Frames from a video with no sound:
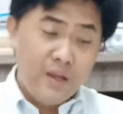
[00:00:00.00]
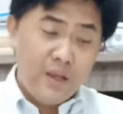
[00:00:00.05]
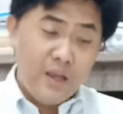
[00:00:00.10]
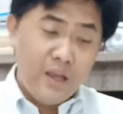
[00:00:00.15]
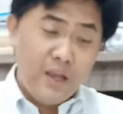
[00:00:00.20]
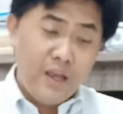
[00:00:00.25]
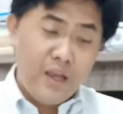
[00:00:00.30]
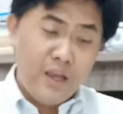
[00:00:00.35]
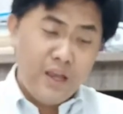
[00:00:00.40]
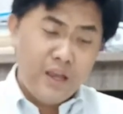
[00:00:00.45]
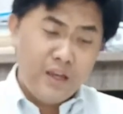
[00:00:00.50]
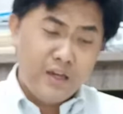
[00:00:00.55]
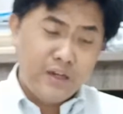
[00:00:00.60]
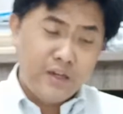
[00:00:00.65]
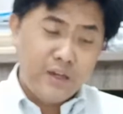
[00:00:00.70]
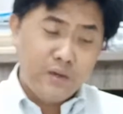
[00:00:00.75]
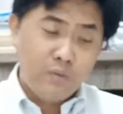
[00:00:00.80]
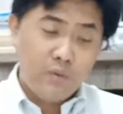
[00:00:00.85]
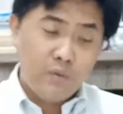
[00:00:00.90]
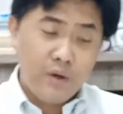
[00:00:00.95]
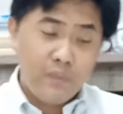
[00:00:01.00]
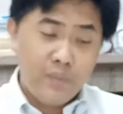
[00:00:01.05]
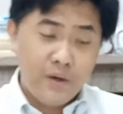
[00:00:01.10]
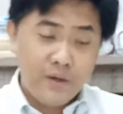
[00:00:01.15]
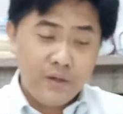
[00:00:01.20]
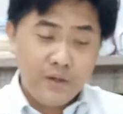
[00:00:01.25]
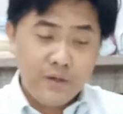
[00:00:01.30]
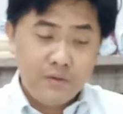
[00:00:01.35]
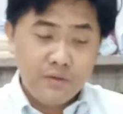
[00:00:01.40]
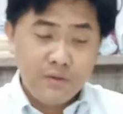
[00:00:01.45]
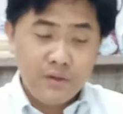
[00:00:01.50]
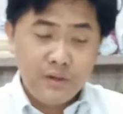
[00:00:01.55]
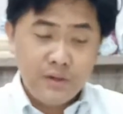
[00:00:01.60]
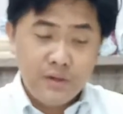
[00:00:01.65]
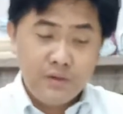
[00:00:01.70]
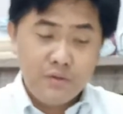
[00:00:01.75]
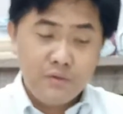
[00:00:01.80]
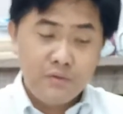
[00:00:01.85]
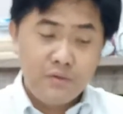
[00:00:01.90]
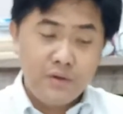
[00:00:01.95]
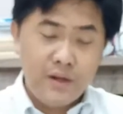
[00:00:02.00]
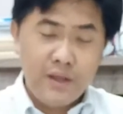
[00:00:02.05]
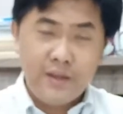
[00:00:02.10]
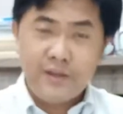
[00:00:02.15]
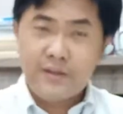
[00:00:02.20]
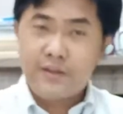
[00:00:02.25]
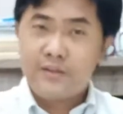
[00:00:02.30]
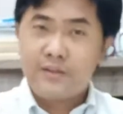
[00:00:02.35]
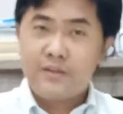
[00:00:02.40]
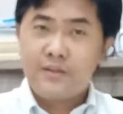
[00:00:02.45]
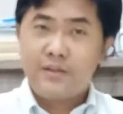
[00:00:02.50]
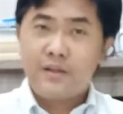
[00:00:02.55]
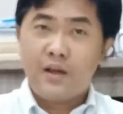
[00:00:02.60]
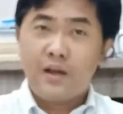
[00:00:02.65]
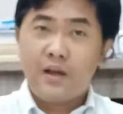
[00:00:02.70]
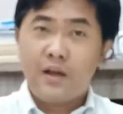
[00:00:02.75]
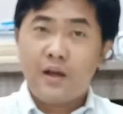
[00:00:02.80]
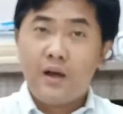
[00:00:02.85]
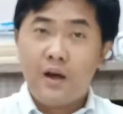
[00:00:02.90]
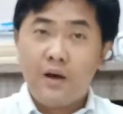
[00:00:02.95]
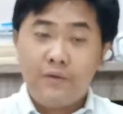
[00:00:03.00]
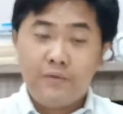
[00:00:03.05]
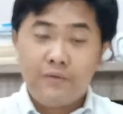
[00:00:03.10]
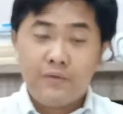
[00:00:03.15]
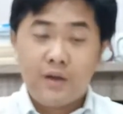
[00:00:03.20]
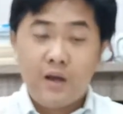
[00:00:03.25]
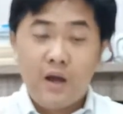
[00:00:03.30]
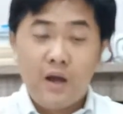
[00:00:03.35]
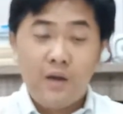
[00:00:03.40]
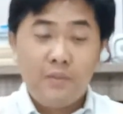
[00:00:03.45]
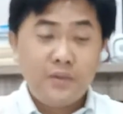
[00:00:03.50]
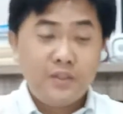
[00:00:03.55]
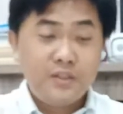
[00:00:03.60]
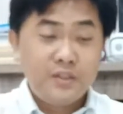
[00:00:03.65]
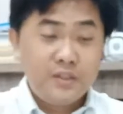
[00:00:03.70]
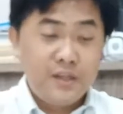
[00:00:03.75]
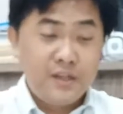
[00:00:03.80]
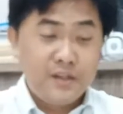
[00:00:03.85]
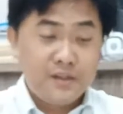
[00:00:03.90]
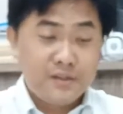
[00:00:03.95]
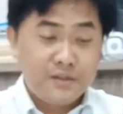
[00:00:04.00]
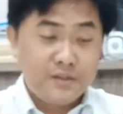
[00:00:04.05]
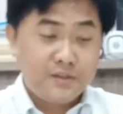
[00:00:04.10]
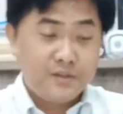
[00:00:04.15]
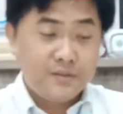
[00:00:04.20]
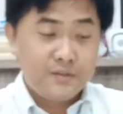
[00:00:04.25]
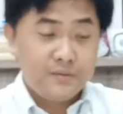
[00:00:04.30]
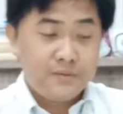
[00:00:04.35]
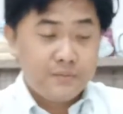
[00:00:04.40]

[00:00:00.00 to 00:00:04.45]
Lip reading: And in one particular who lacked of common sense.